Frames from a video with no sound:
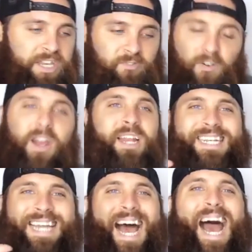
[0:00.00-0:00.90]
fucking
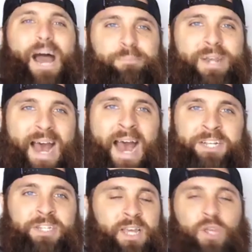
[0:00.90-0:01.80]
top
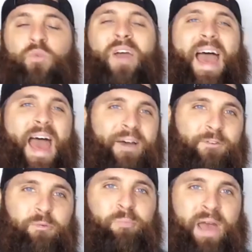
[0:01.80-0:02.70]
notch that you've
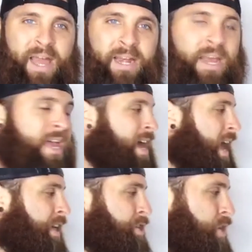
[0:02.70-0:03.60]
ever been
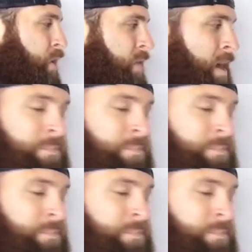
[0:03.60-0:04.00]
and show them